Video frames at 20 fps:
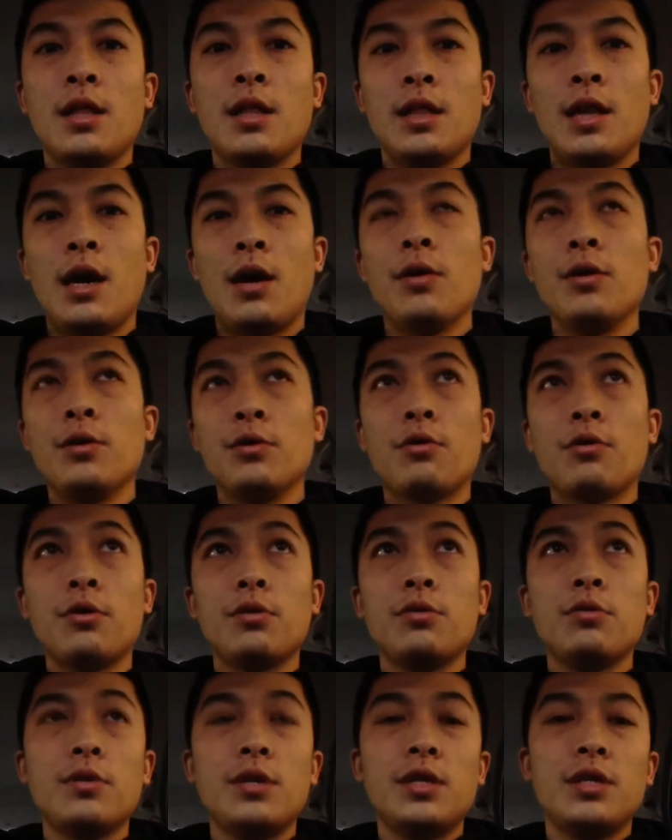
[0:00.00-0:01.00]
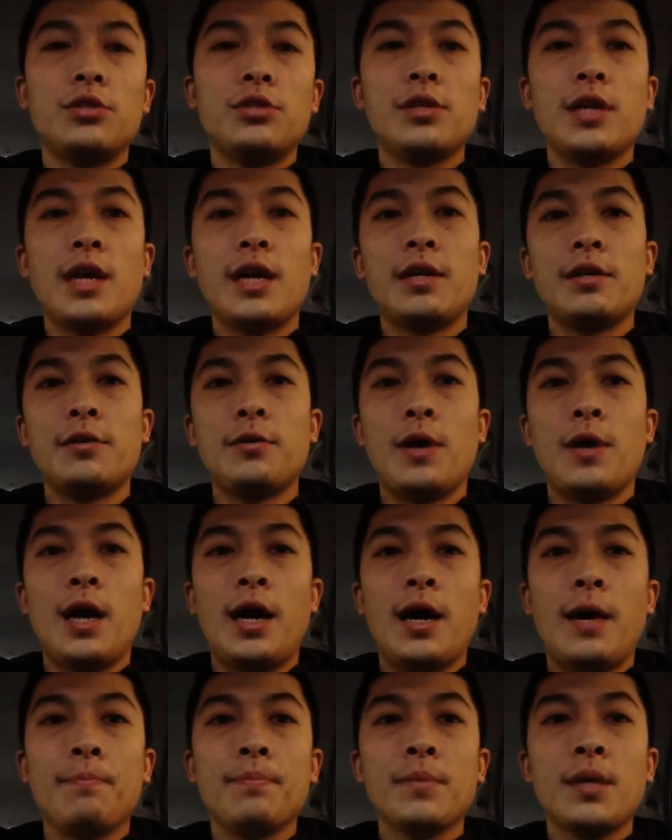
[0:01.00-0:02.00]
Now, in order to do this, you got
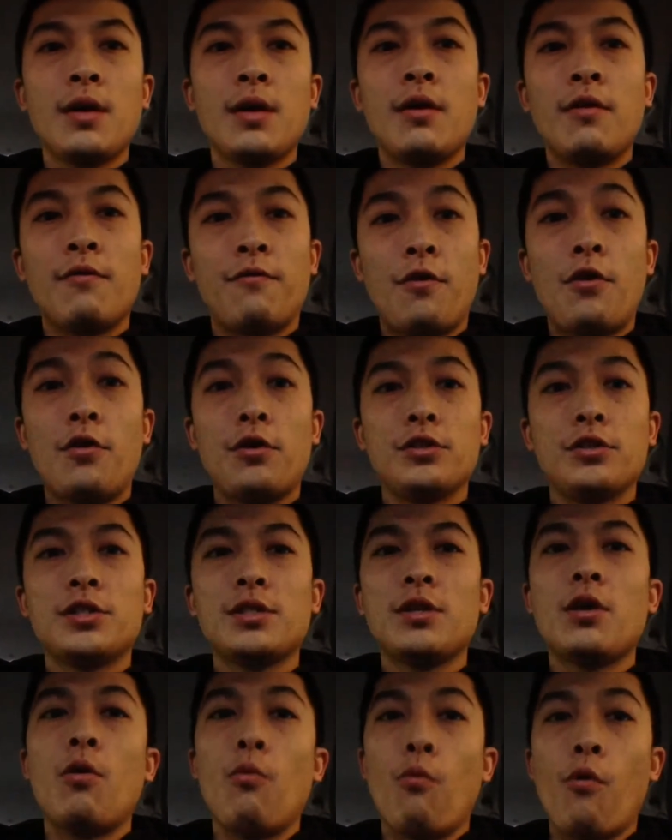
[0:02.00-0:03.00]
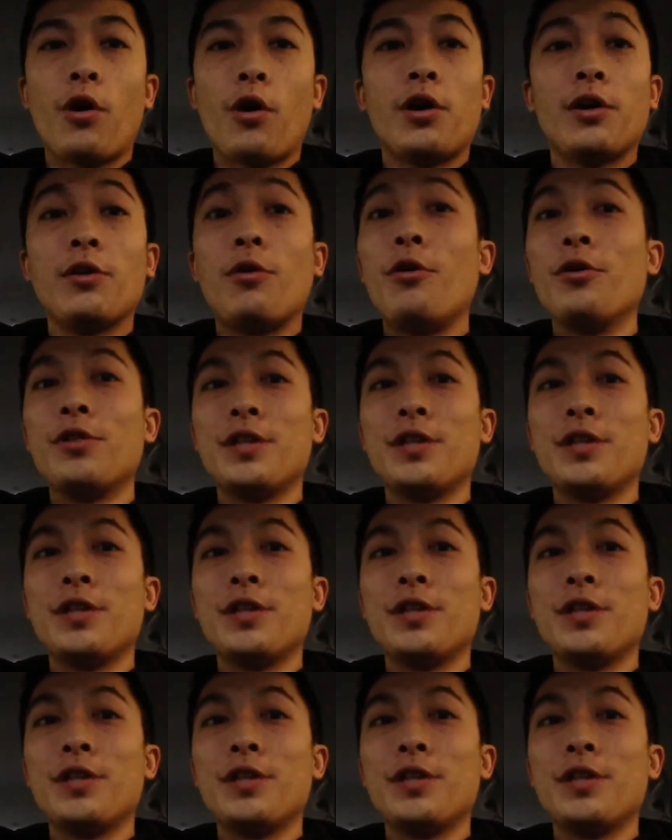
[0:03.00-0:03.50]
to first work on all